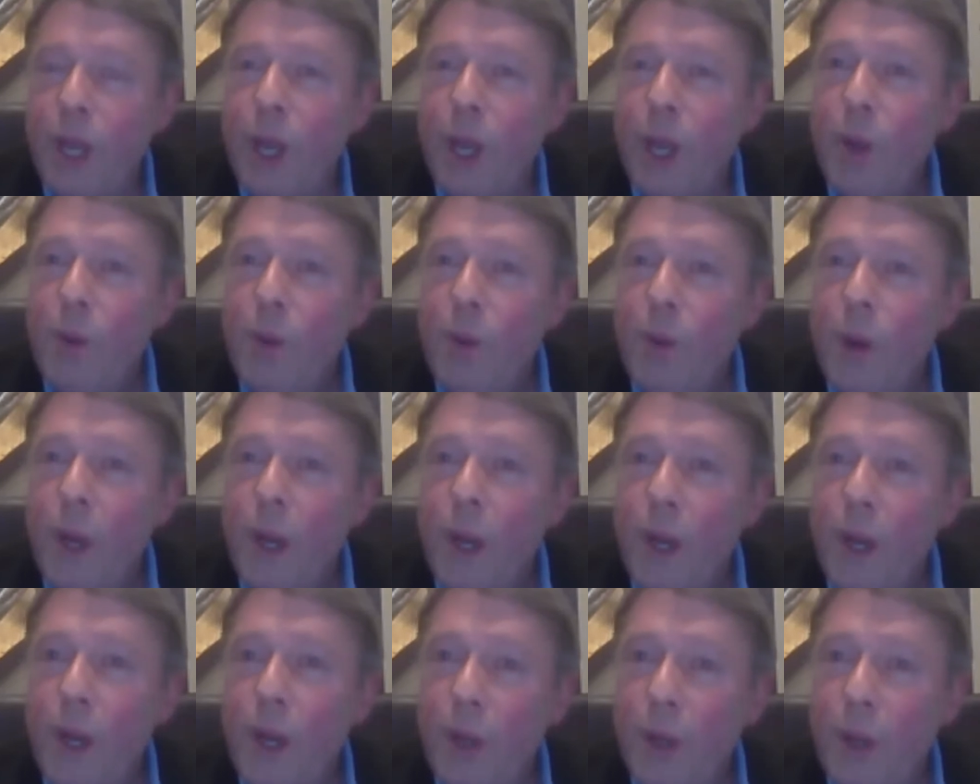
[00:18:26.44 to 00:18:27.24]

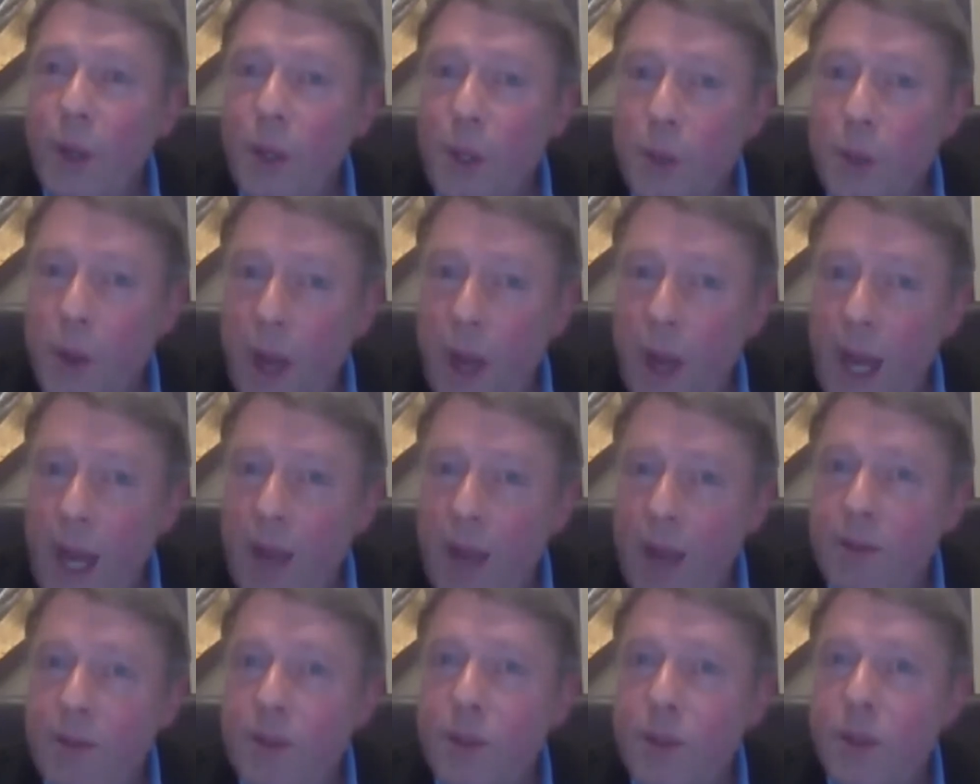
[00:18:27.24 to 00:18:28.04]
where you
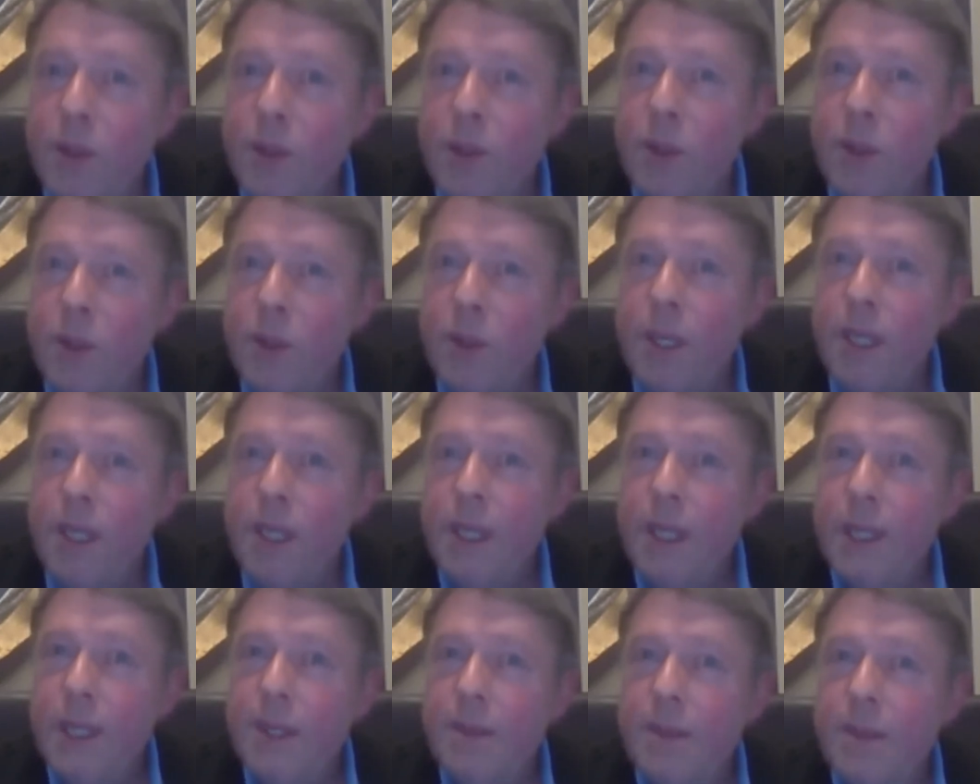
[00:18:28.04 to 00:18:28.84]
have to
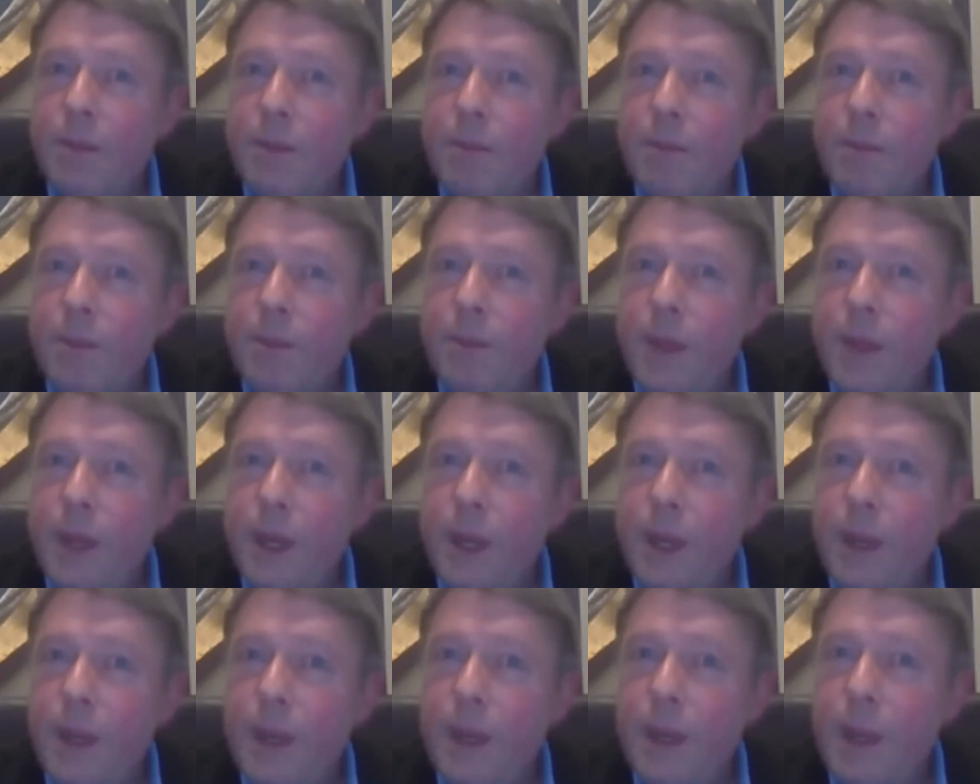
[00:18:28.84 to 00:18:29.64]

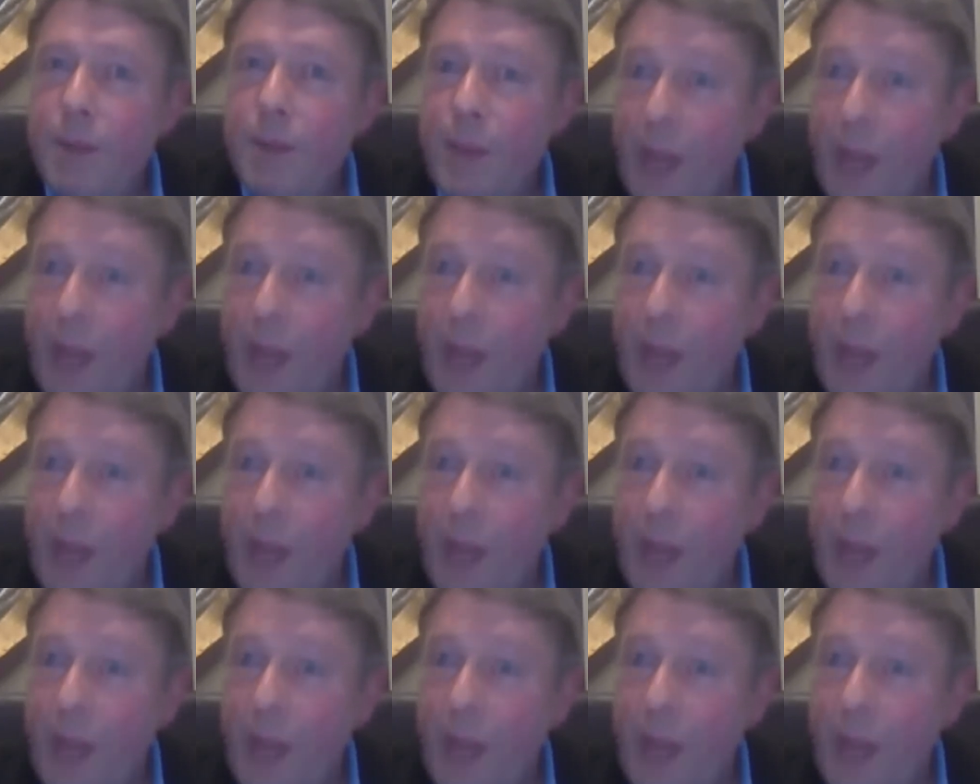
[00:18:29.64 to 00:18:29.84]
uh, pay